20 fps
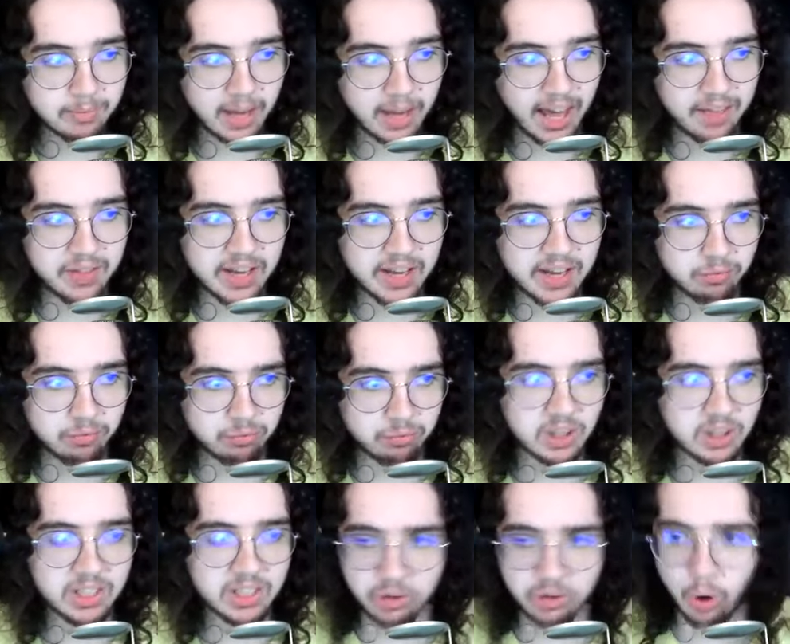and they
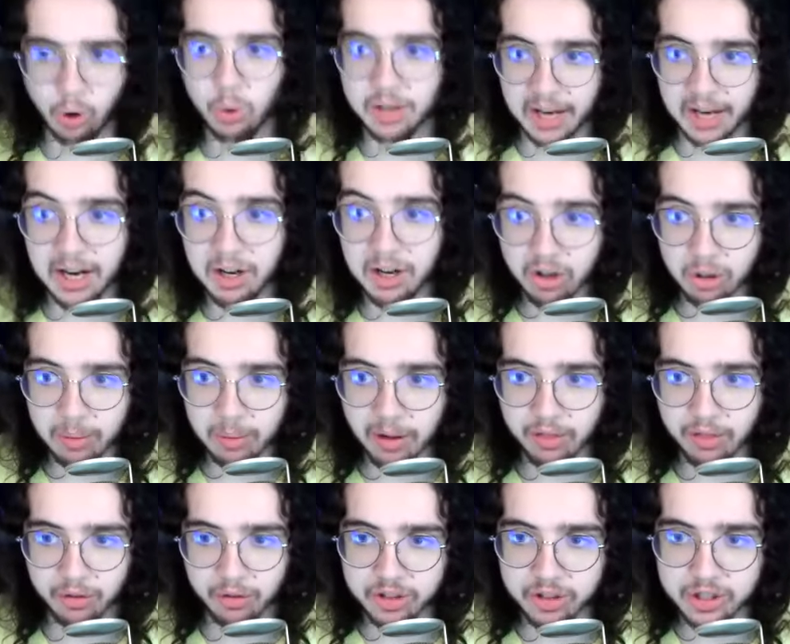really don't care
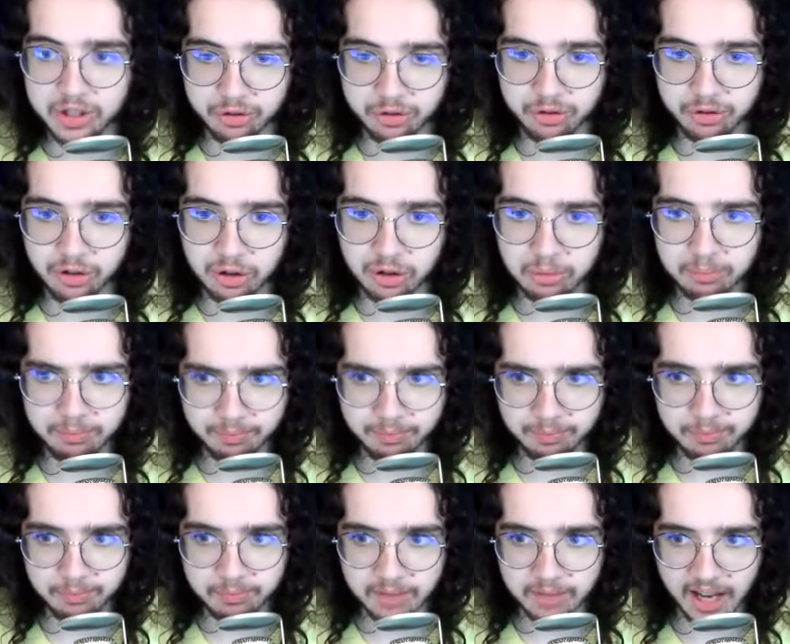about the feature film
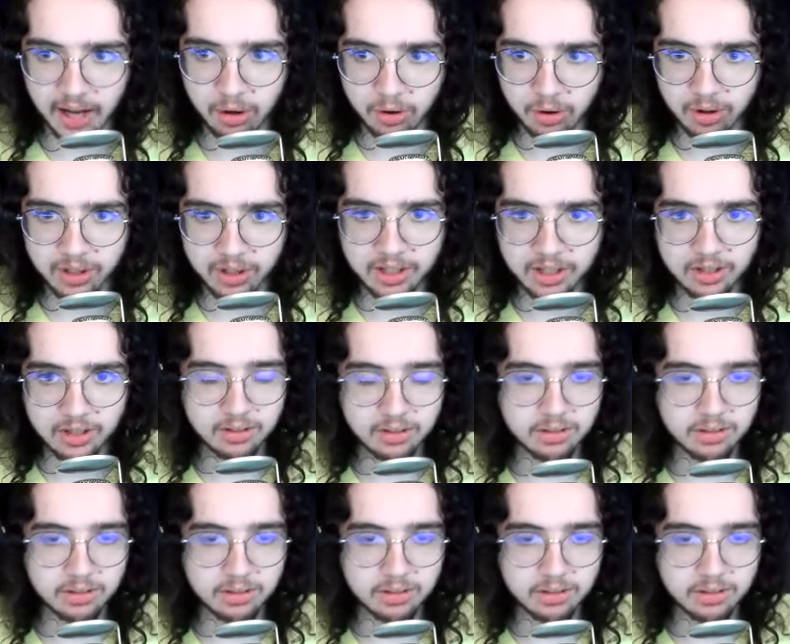category,